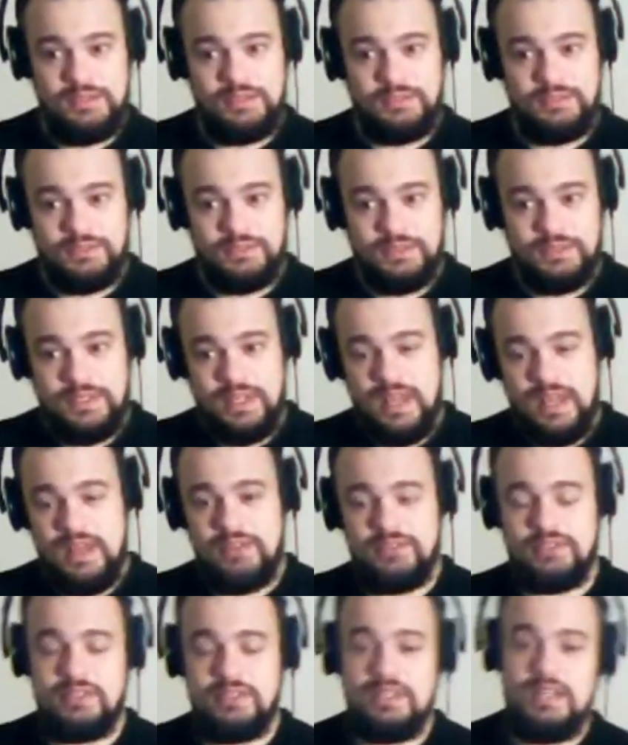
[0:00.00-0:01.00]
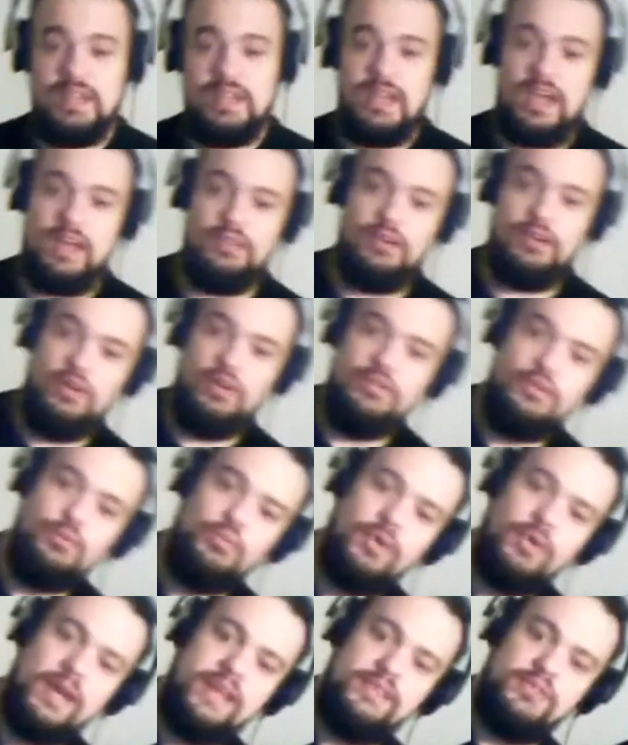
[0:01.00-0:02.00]
Yes. And on the way
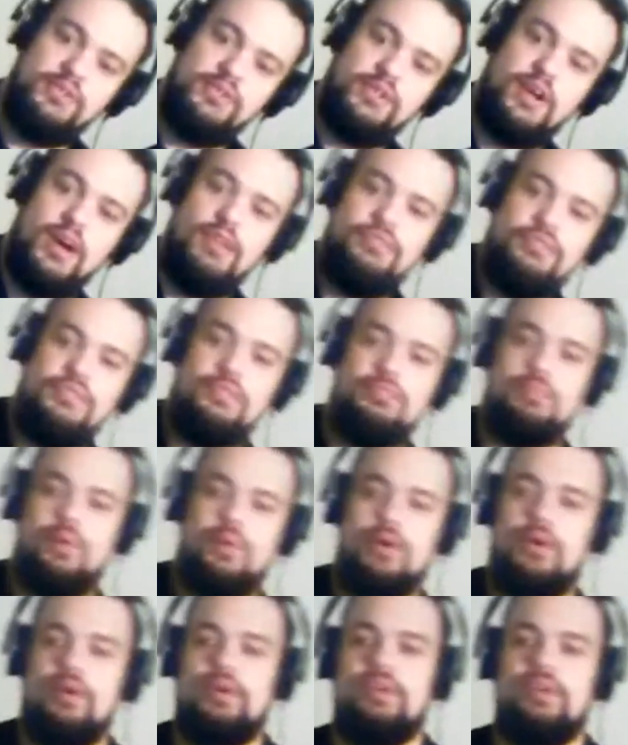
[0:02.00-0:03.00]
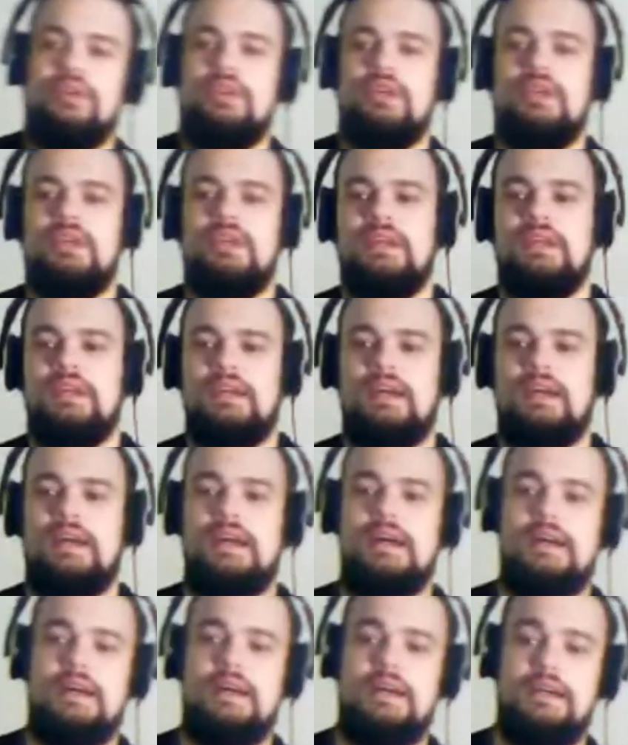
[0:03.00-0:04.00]
to Gothenburg,
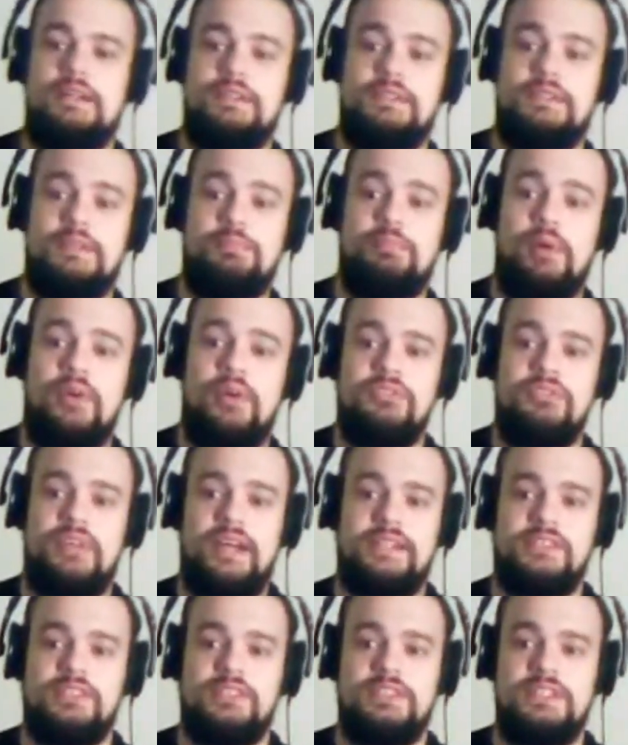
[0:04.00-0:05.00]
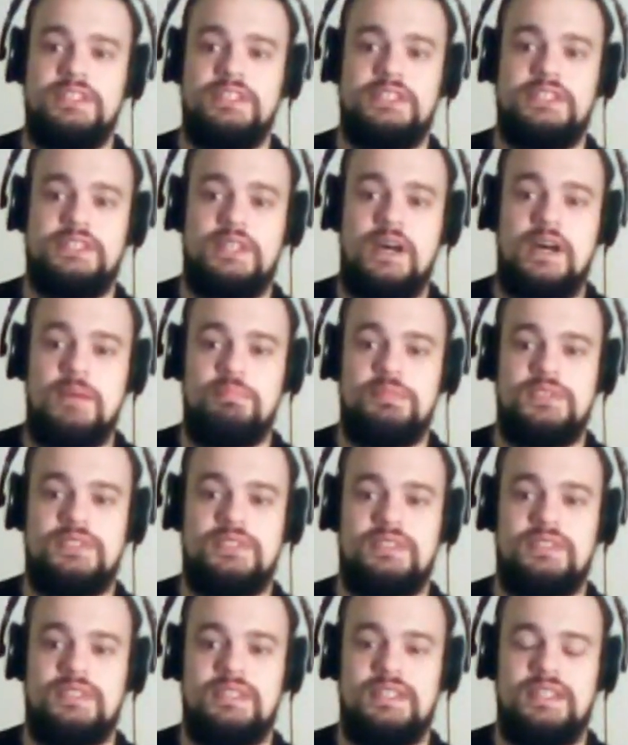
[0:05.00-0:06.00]
the bus actually stopped
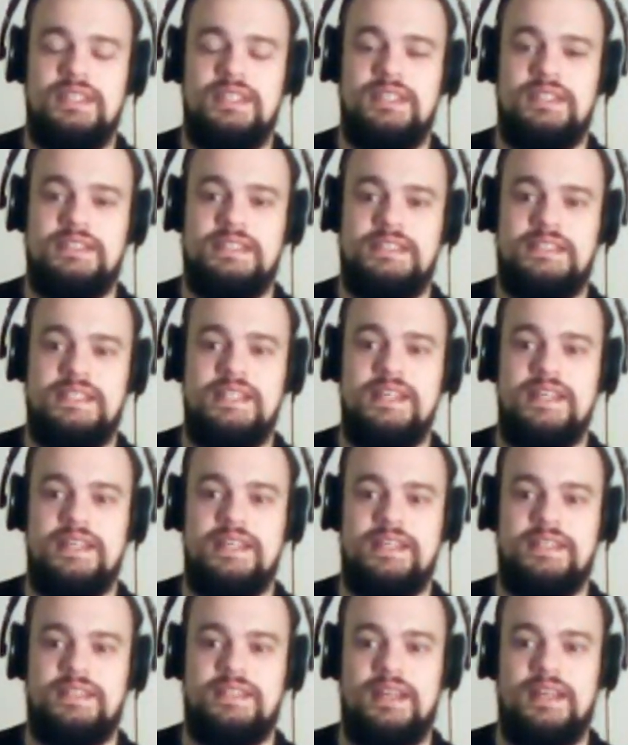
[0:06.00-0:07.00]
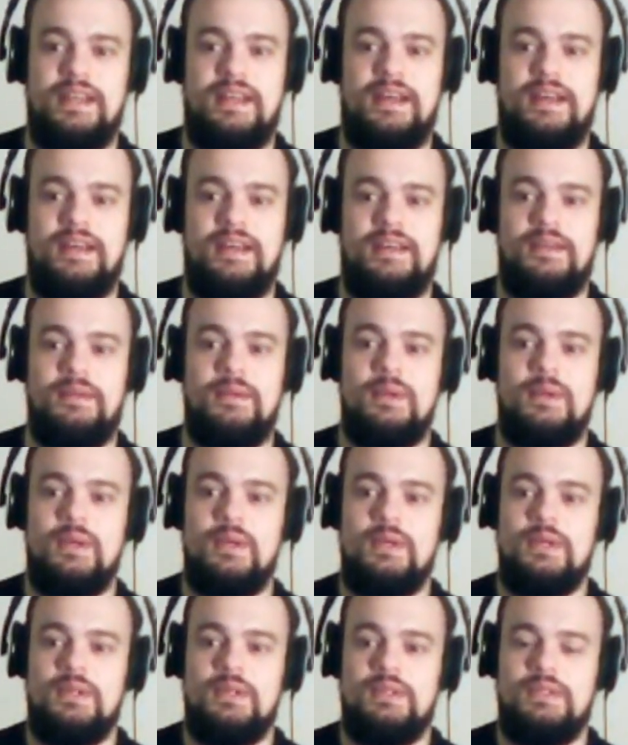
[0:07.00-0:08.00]
in the city
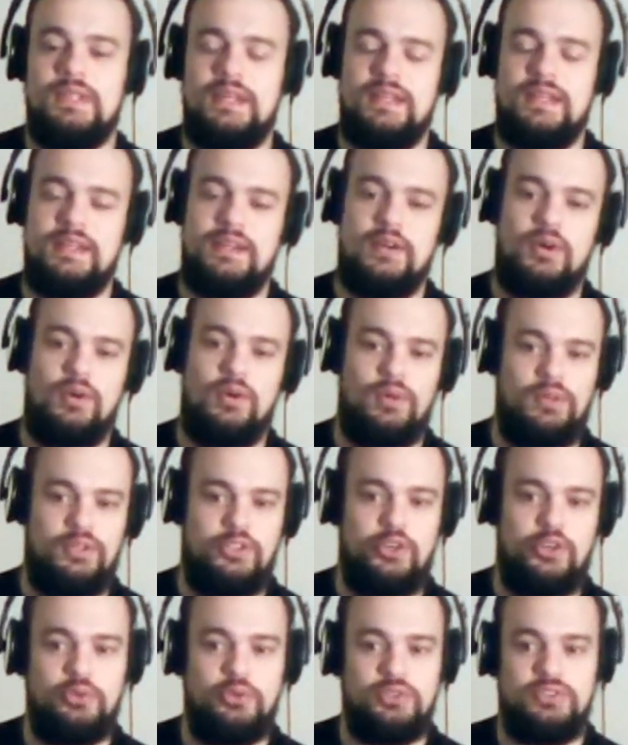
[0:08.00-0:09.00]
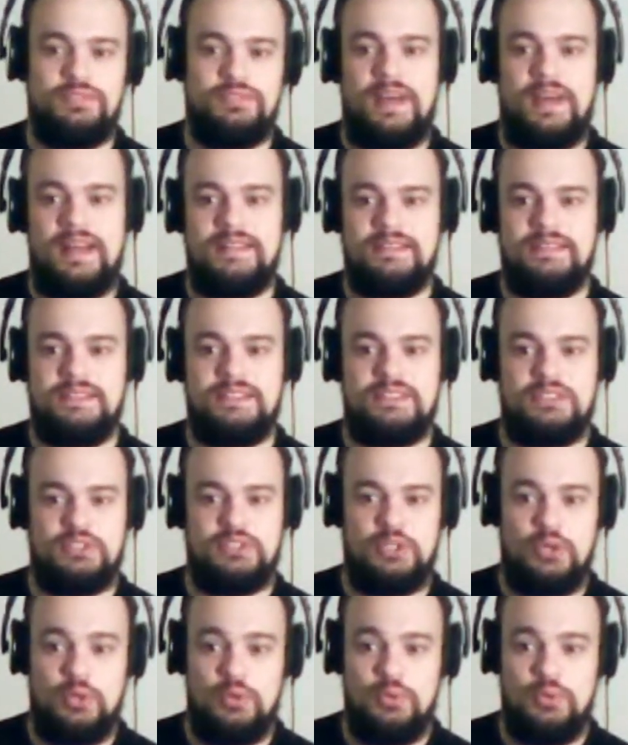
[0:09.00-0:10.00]
that all Ghost fans
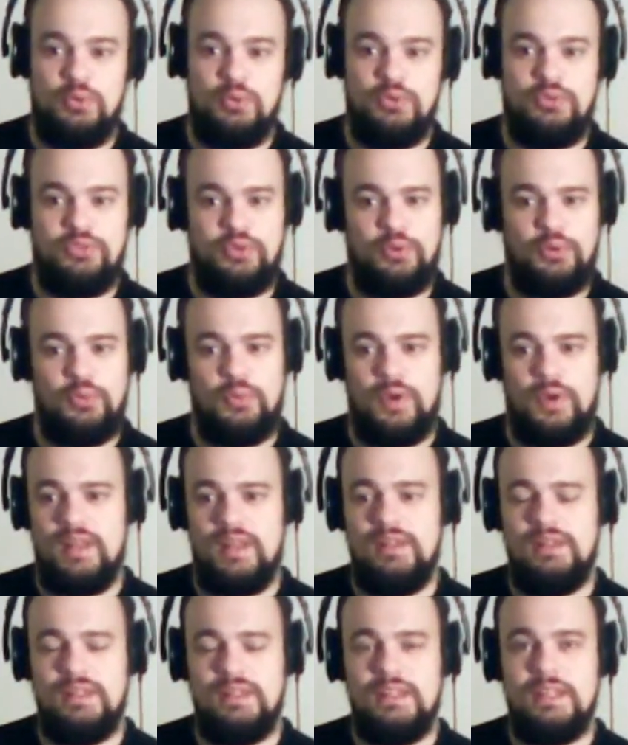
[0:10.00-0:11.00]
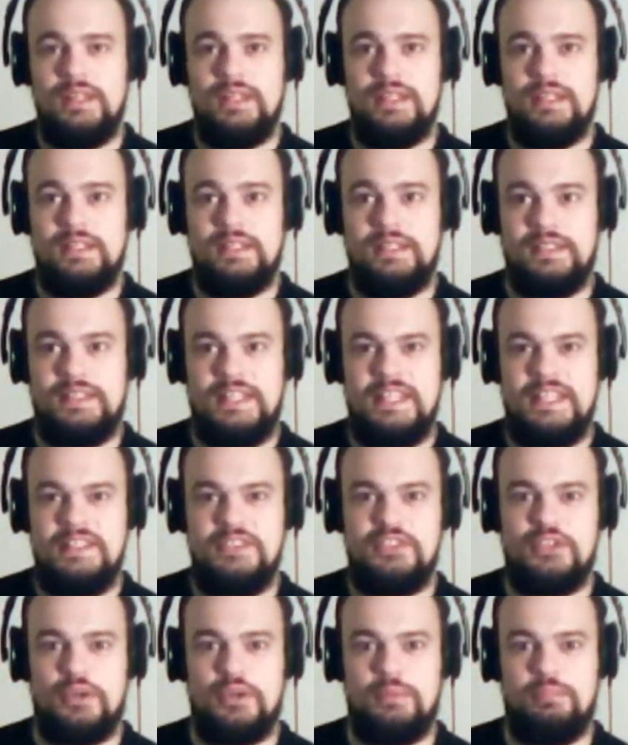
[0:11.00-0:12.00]
know so well,
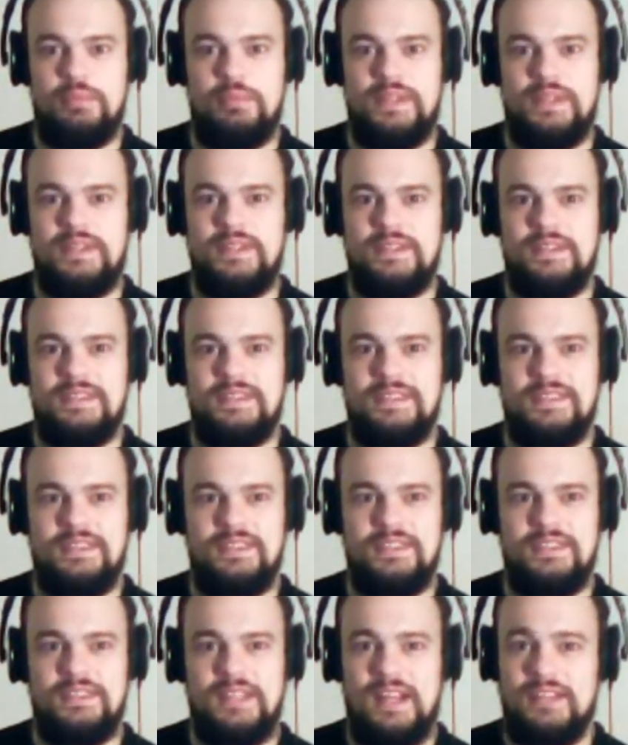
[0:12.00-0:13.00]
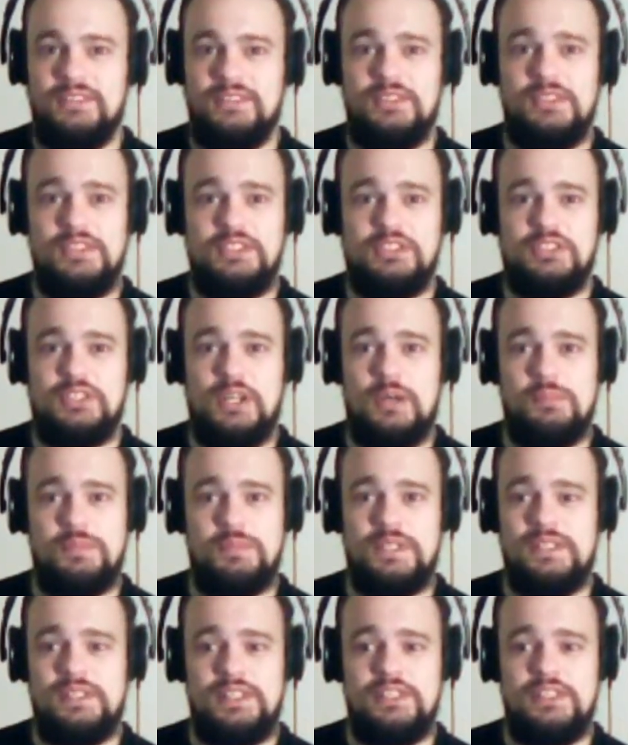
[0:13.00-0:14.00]
Linköping. Actually
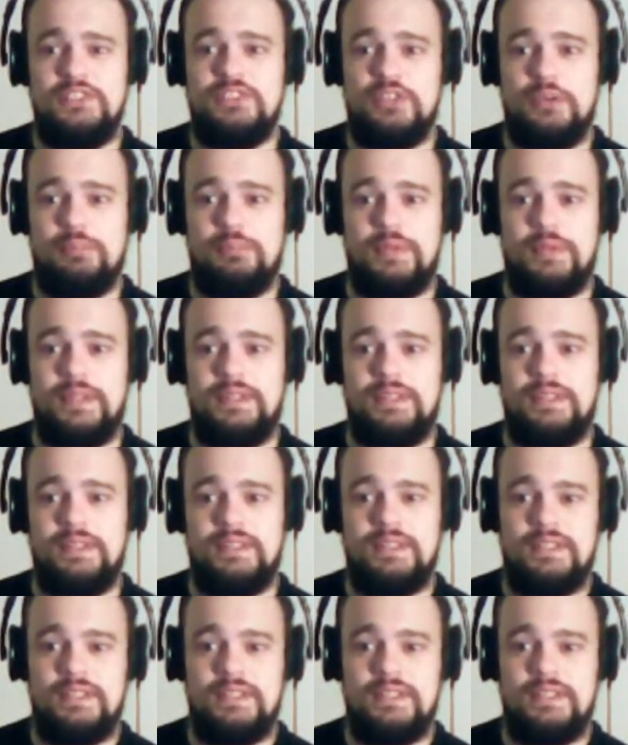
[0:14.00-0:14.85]
stopped in Linköping.